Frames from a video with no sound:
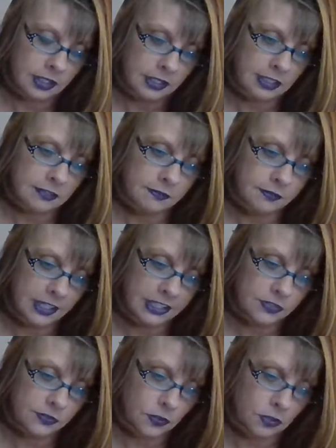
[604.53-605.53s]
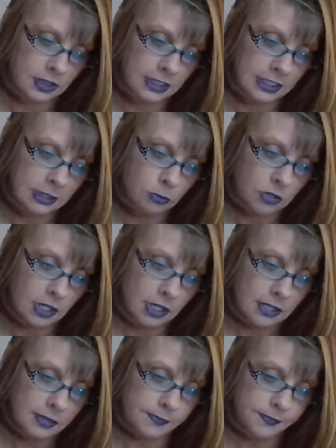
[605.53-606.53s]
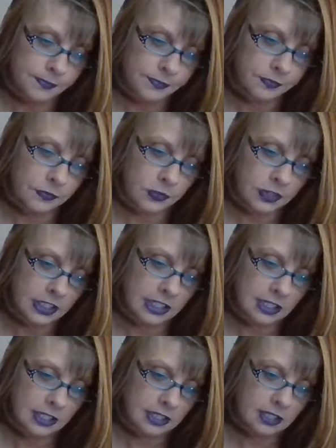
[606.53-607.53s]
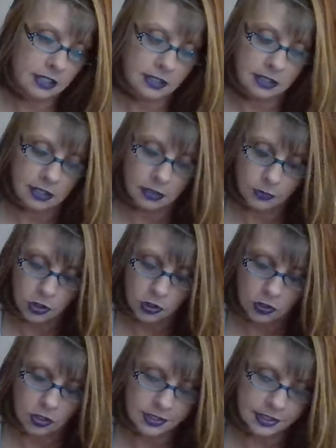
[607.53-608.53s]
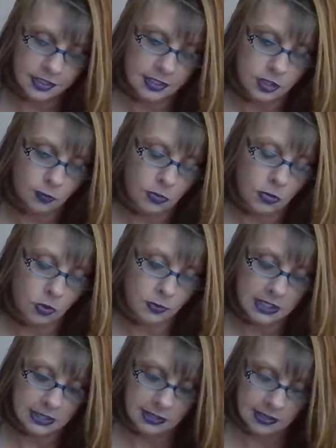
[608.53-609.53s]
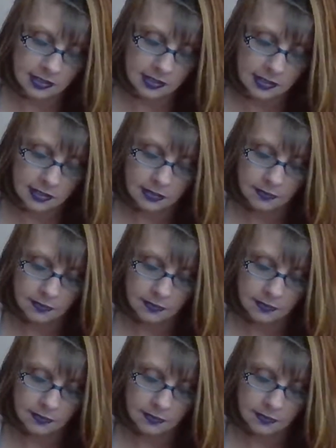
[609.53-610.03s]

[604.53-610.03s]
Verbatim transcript: Any advice for Libra when they come across this moment?